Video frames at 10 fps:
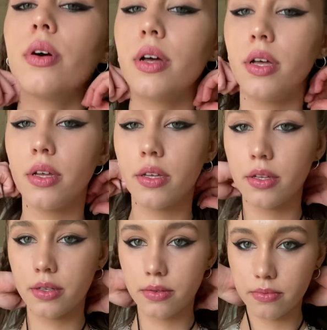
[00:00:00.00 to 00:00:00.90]

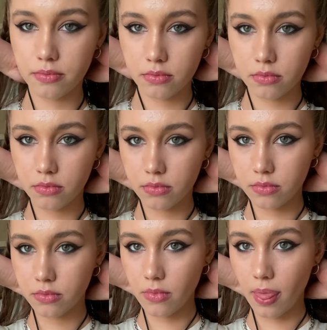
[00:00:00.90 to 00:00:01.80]

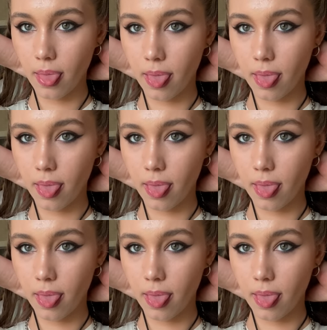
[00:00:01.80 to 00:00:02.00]
(no one is talking)